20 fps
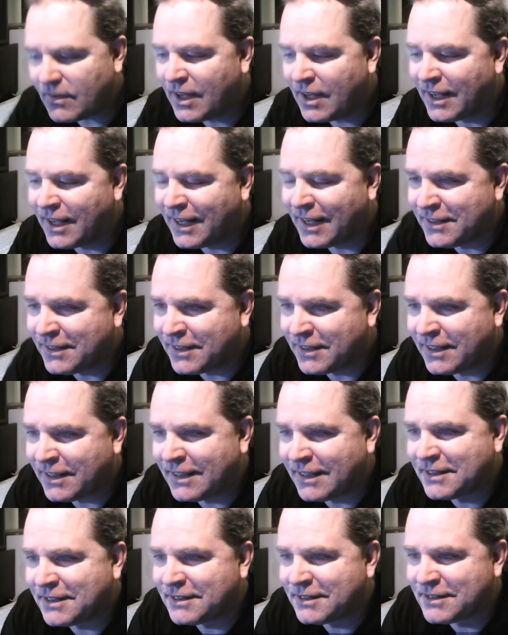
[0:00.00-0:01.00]
And, uh,
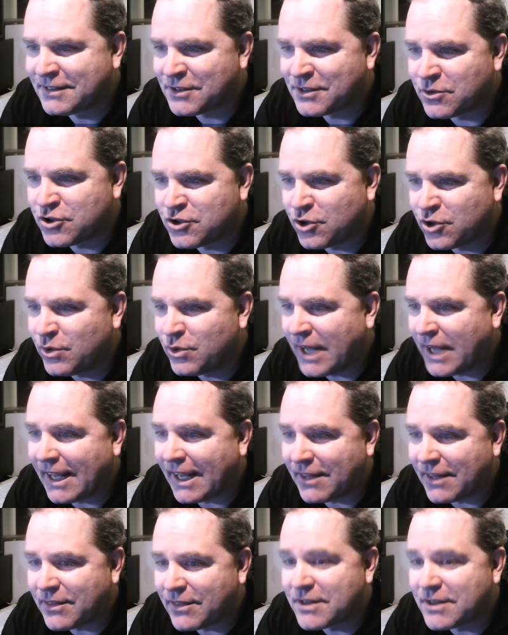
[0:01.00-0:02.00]
and so June
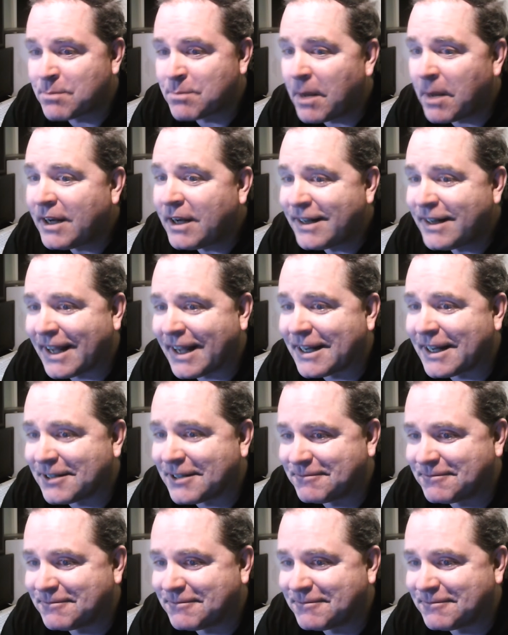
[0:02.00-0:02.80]
8th is Monday